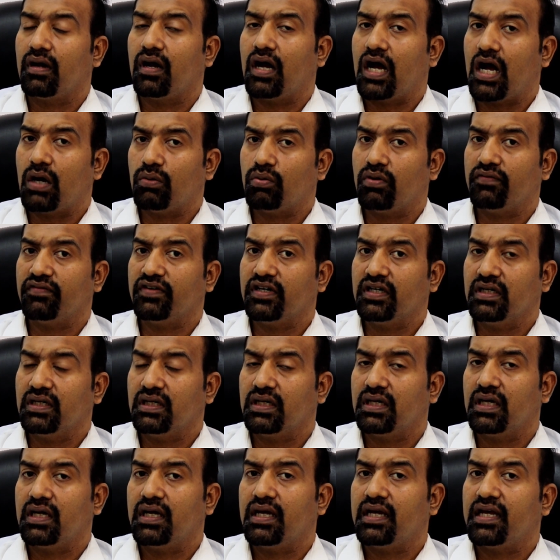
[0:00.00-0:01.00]

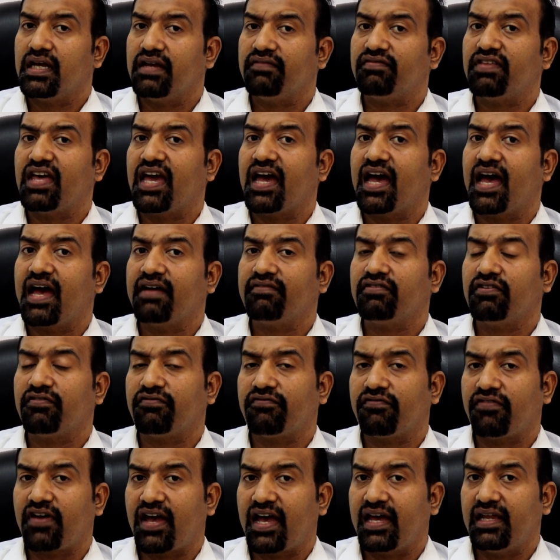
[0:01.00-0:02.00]
However, if they have a
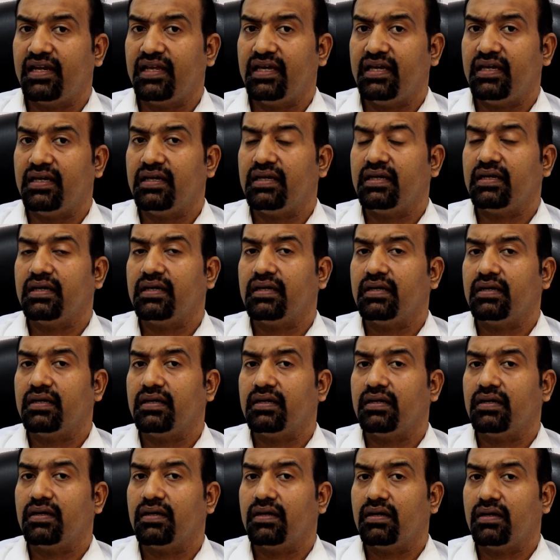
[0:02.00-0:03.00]
fairly
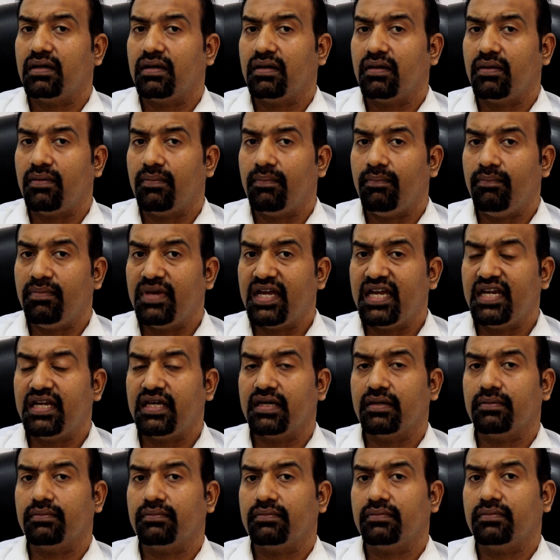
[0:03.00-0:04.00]

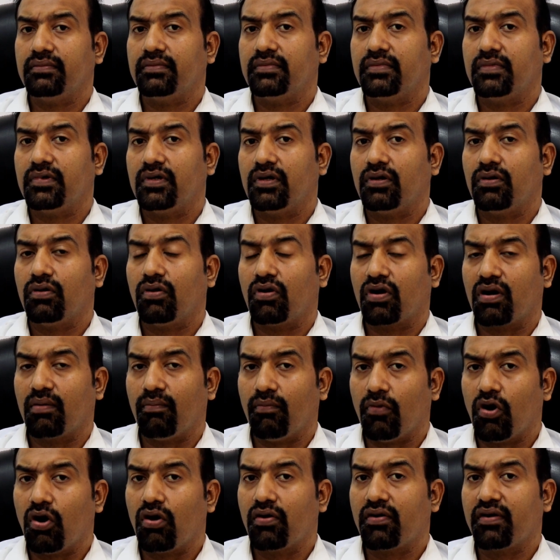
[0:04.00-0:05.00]
medium or a
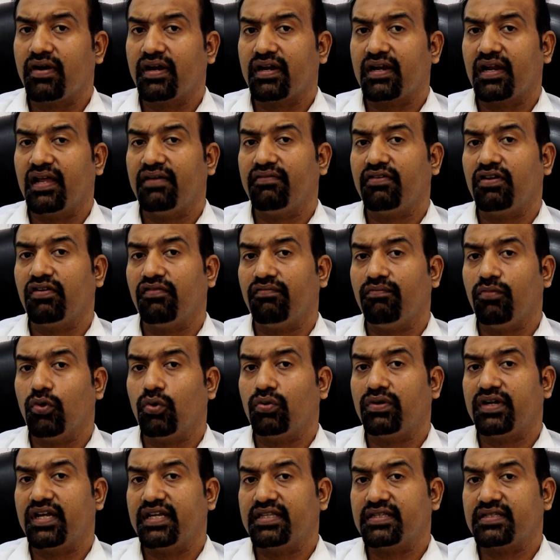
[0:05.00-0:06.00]
moderate level of
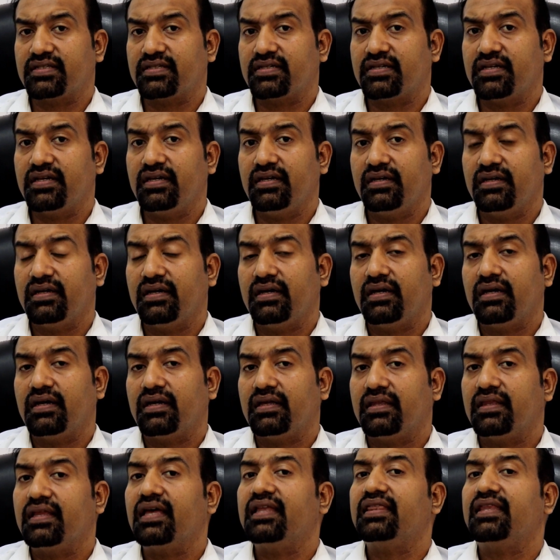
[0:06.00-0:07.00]
bone density,
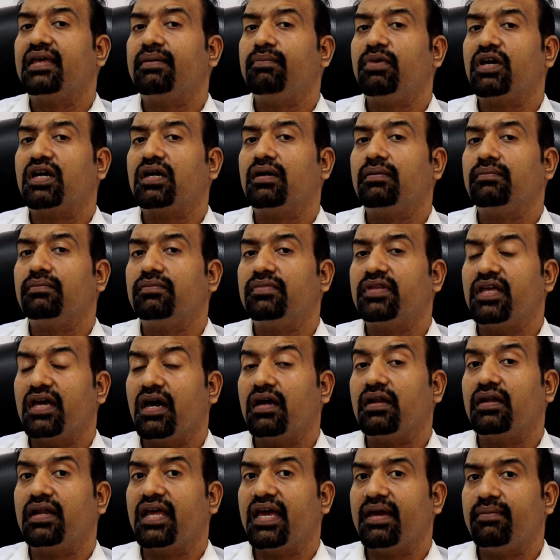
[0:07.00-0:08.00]
then they
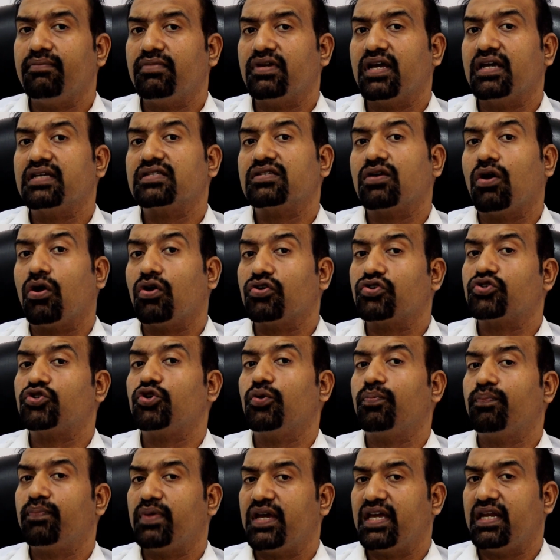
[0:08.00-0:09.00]
are named as
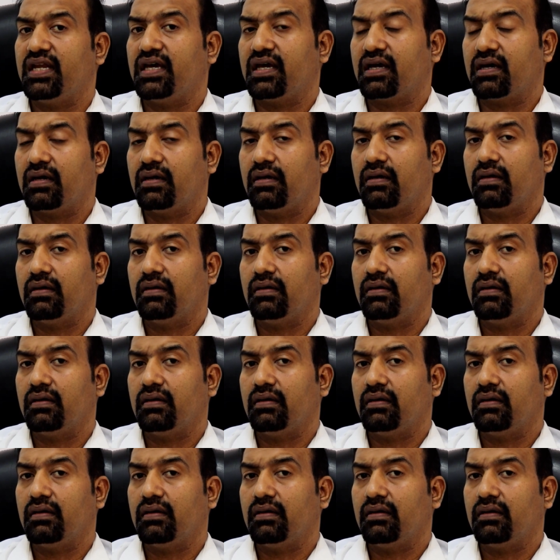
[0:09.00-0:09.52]
osteopenic.